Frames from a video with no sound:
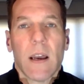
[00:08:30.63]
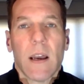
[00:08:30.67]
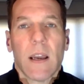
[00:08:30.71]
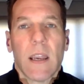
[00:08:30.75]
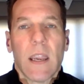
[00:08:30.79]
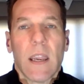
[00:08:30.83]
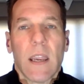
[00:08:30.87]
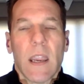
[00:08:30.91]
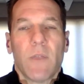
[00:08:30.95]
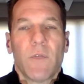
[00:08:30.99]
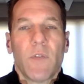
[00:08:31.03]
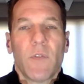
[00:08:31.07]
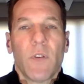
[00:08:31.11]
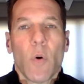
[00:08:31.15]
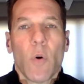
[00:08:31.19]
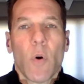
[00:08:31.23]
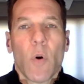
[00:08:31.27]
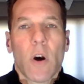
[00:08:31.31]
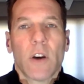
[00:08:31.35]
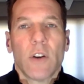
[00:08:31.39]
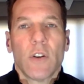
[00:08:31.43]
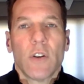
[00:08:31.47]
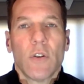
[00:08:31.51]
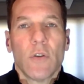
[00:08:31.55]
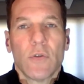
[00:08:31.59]
If you
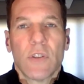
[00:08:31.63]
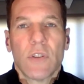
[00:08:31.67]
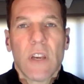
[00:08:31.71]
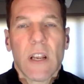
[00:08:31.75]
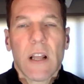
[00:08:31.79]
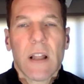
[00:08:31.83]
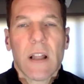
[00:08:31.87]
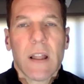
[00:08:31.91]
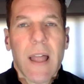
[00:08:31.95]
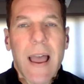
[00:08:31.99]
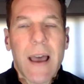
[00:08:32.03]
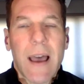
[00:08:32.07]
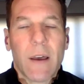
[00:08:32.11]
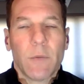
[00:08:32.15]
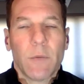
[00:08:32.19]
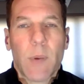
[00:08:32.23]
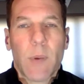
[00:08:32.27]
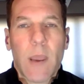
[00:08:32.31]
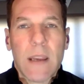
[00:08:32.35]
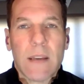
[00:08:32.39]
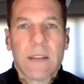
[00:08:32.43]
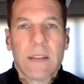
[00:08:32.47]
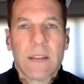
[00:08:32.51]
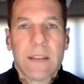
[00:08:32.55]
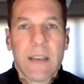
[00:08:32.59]
are using
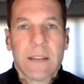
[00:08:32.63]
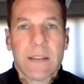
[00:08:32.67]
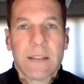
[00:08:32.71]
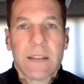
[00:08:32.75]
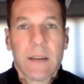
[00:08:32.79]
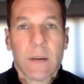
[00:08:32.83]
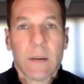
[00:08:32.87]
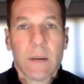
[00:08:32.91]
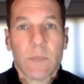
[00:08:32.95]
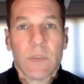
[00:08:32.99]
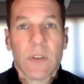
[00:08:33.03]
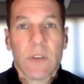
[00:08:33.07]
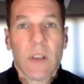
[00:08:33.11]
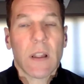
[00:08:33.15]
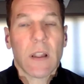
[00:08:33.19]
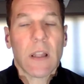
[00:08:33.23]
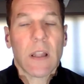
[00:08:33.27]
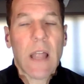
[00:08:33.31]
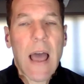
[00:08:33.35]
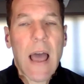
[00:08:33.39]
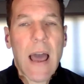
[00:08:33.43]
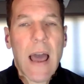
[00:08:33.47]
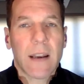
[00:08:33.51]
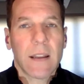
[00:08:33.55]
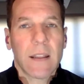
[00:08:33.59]
cloud-based systems, a
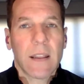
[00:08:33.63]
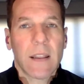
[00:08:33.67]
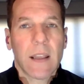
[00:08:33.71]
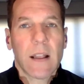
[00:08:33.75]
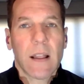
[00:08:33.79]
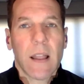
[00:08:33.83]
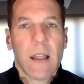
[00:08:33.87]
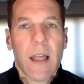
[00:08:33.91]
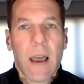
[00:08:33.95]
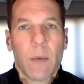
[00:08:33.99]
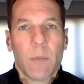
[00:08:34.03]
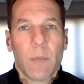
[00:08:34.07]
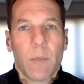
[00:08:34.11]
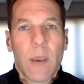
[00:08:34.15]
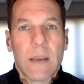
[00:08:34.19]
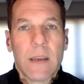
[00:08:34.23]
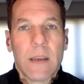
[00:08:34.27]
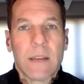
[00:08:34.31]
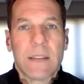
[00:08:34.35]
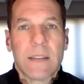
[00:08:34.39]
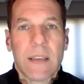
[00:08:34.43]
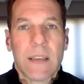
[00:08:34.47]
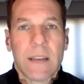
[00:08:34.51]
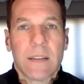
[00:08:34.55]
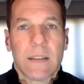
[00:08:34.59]
lot of the
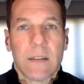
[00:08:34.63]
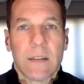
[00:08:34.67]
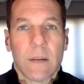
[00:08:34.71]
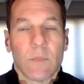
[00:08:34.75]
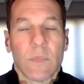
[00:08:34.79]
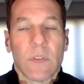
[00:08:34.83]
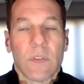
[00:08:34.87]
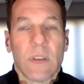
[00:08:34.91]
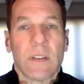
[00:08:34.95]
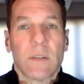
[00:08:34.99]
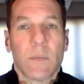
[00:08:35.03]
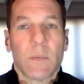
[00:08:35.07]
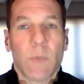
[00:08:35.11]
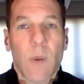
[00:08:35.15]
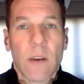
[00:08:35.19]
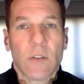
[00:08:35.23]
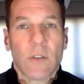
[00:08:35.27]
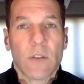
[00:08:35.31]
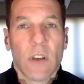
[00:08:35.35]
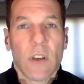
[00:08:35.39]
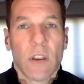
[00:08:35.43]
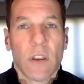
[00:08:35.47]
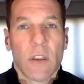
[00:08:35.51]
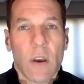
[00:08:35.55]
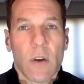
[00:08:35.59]
cloud-based systems,
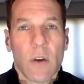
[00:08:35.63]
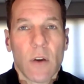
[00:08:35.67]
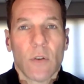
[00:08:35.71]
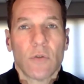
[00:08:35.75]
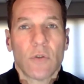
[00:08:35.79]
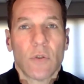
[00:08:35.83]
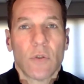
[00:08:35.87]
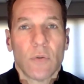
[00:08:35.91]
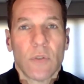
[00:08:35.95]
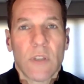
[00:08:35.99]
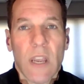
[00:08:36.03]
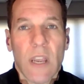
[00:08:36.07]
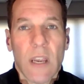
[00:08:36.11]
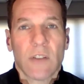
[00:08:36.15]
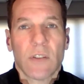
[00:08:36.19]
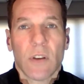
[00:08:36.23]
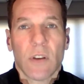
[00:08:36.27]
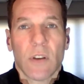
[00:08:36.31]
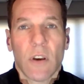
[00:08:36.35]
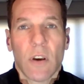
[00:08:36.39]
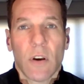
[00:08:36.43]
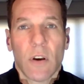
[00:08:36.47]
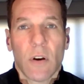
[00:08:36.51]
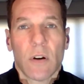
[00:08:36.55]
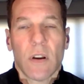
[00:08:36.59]
especially those who take
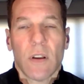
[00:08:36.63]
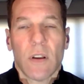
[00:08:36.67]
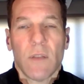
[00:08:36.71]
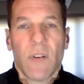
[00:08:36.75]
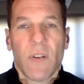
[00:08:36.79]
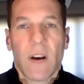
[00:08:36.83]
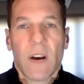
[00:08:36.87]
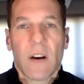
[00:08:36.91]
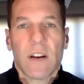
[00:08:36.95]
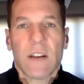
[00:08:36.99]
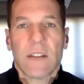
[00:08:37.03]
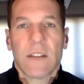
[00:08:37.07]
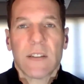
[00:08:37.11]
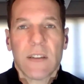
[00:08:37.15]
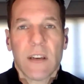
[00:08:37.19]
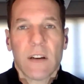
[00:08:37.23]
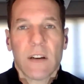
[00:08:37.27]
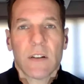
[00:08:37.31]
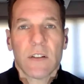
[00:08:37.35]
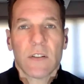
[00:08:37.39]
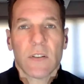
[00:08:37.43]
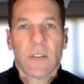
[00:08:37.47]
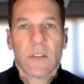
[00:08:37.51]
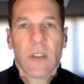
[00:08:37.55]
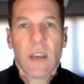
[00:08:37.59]
security very
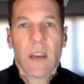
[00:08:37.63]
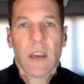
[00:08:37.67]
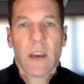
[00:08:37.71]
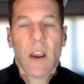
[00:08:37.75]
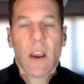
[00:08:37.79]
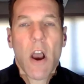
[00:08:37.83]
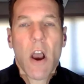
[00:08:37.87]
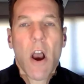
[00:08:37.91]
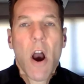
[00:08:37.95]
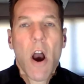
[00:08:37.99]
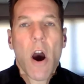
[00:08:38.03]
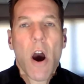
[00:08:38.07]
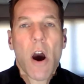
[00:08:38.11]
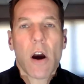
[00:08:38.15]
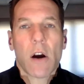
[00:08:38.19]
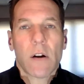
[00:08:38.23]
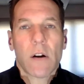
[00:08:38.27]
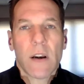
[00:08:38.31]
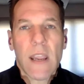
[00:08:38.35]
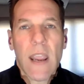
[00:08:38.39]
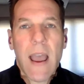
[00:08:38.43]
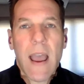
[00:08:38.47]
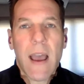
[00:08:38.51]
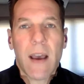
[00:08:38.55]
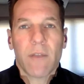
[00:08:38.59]
seriously,
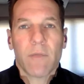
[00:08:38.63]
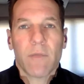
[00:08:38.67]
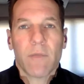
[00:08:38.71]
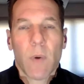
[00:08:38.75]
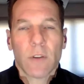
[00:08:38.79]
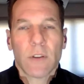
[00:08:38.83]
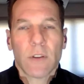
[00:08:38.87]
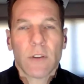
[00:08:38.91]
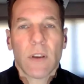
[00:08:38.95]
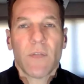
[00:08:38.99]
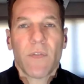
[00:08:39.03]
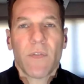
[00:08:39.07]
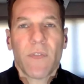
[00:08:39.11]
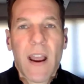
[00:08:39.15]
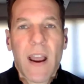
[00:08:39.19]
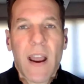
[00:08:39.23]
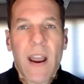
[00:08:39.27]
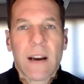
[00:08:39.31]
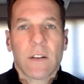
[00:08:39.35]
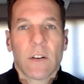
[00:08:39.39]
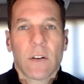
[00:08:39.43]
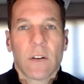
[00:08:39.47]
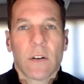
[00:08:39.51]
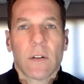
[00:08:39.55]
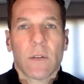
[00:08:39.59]
already have
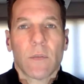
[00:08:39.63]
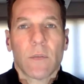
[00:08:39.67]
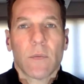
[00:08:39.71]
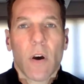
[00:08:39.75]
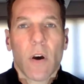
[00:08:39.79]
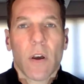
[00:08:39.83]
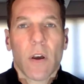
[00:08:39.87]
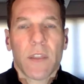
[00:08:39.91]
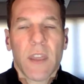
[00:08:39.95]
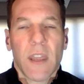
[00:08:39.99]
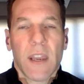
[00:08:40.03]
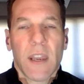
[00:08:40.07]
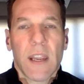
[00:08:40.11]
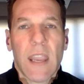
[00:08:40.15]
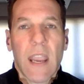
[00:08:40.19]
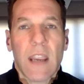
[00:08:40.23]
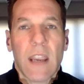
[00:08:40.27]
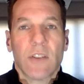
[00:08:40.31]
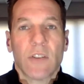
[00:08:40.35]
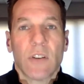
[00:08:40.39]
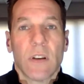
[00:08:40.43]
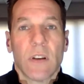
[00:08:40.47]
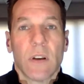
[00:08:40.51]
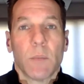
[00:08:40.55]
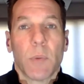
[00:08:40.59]
multi-factor
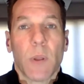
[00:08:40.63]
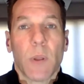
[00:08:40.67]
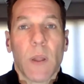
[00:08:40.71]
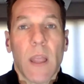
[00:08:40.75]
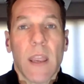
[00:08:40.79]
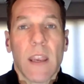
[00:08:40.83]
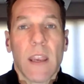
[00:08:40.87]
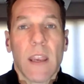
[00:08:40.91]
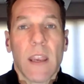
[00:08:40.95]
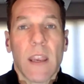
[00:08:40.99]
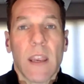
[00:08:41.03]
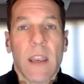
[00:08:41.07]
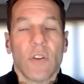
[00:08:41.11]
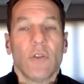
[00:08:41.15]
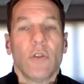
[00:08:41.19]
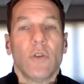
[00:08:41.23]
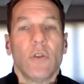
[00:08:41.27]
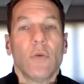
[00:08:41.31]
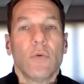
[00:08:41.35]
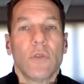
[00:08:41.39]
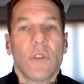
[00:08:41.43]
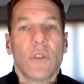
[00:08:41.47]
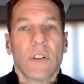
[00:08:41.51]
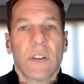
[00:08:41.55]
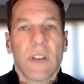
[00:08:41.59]
authentication in place.
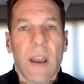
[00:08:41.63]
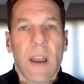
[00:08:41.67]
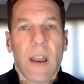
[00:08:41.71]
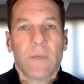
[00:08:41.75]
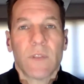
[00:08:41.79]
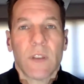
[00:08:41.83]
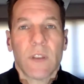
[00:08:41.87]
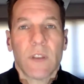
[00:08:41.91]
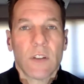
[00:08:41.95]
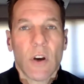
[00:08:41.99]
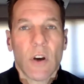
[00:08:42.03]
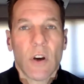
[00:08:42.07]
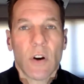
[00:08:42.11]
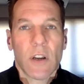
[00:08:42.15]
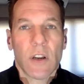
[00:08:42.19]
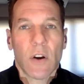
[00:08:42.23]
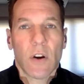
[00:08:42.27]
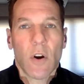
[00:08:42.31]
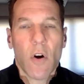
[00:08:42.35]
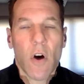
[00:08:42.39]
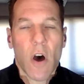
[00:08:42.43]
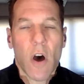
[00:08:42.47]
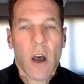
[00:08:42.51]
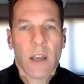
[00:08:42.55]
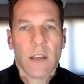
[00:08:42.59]
You just have to turn it
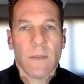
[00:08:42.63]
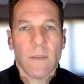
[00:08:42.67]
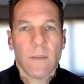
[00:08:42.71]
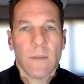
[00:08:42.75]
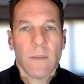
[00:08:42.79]
on.